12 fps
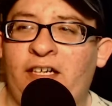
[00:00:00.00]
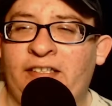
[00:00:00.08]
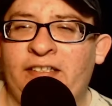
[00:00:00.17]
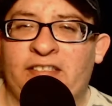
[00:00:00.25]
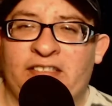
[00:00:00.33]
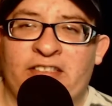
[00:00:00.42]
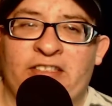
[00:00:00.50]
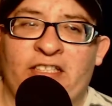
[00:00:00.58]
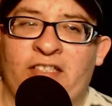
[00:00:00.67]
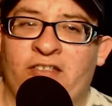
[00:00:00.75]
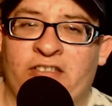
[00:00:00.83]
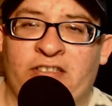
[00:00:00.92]
I think the
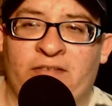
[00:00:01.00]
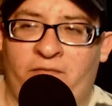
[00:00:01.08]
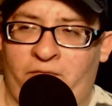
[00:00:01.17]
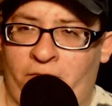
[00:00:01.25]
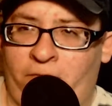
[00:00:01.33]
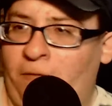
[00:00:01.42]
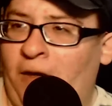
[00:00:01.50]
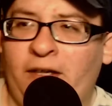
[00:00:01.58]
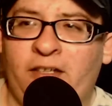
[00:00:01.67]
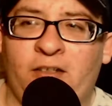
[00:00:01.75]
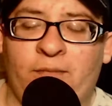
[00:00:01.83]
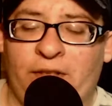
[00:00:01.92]
CGI looks
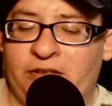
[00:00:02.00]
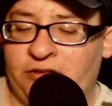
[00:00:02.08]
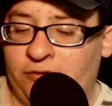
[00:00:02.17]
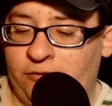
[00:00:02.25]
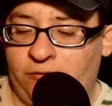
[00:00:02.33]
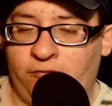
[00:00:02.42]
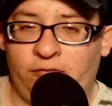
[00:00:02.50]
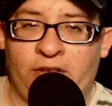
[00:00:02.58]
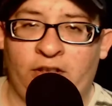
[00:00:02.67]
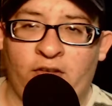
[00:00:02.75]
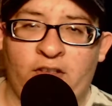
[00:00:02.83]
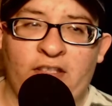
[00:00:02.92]
fine compared to what
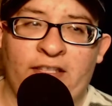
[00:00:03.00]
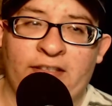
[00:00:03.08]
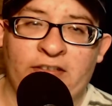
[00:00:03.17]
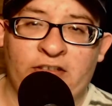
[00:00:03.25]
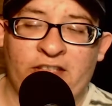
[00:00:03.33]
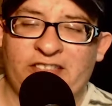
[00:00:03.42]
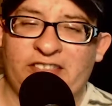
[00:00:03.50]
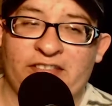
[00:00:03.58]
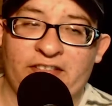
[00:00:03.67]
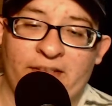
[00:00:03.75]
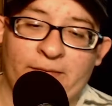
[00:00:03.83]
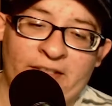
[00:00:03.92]
it looked like in Justice
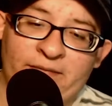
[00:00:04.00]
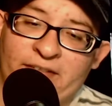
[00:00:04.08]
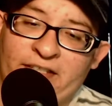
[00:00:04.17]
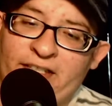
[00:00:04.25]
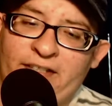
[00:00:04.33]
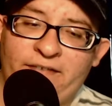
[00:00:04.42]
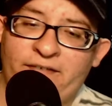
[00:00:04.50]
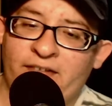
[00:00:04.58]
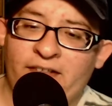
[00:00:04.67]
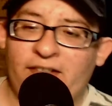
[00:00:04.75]
League, but even then,